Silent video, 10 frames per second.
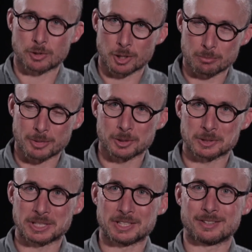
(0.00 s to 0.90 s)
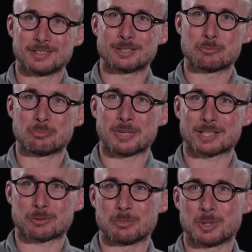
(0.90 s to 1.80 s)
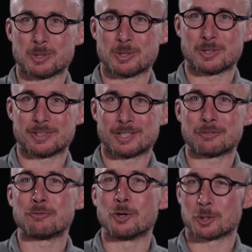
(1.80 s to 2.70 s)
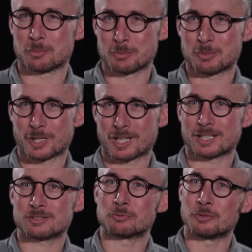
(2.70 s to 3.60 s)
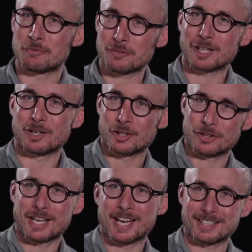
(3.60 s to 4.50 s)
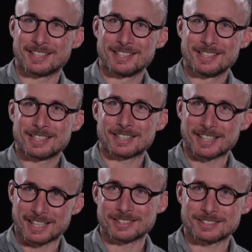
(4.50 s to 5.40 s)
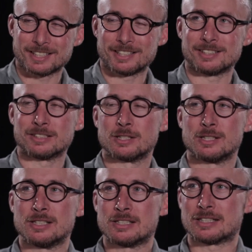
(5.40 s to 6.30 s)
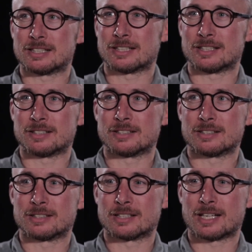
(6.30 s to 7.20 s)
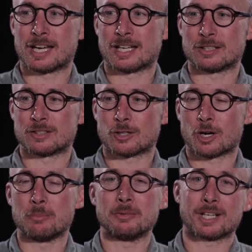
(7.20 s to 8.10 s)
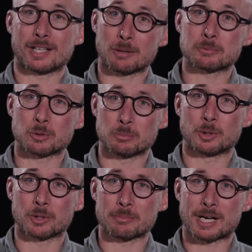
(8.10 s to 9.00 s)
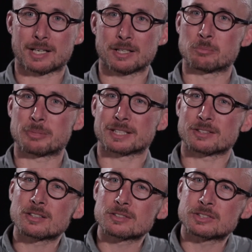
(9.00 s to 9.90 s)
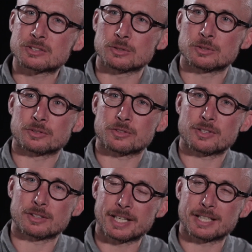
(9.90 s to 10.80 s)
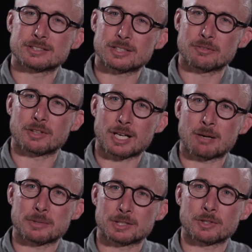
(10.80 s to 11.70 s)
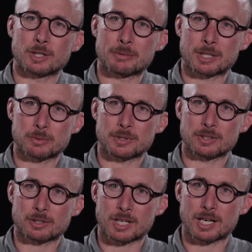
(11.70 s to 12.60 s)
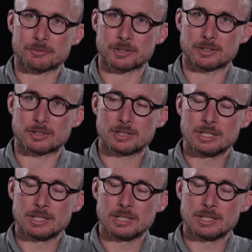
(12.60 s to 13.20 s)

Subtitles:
rotomolded, much more affordable products riffing on that legacy and opening it up to a broader market, but still the legacy of the company is very much within the crafted.